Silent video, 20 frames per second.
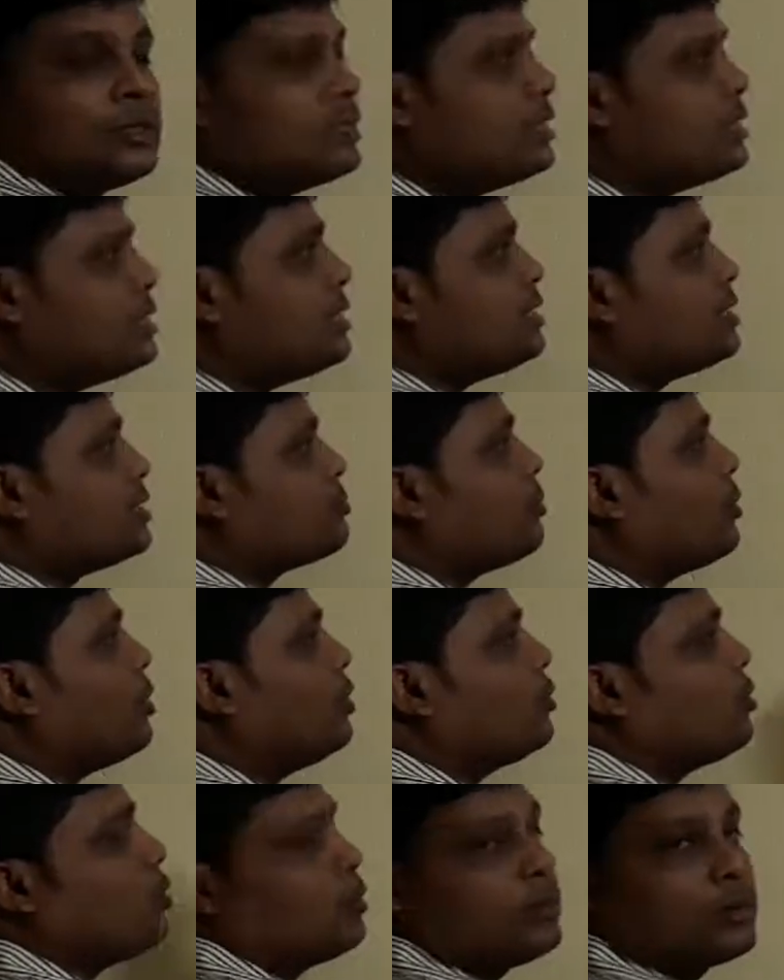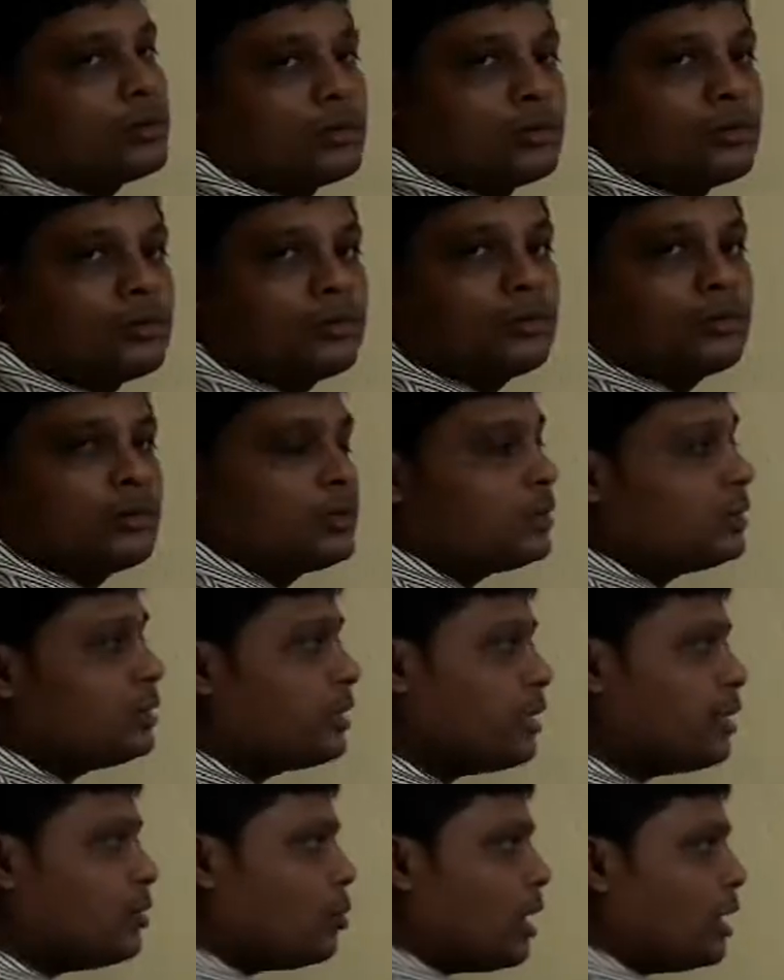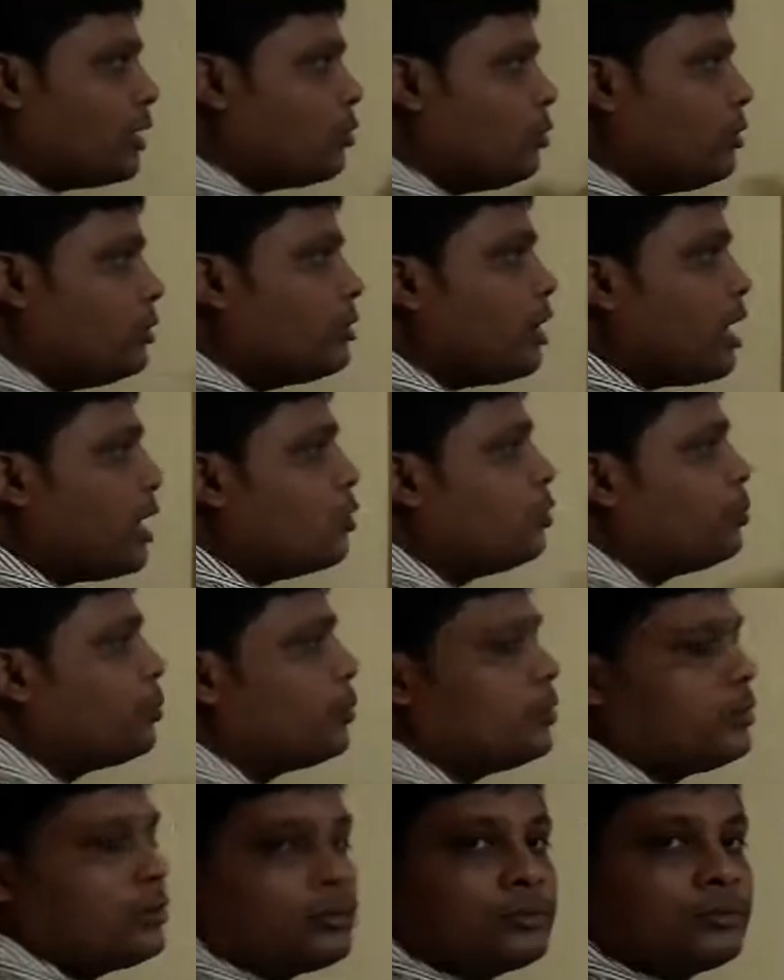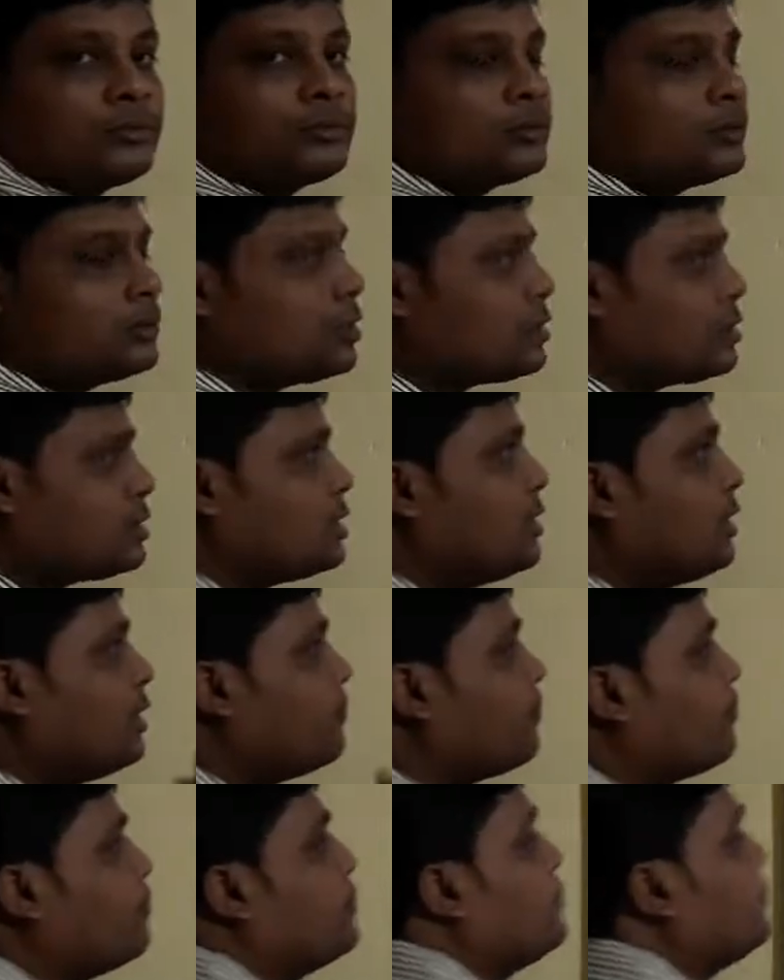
This is small code. Then what will the output Just see,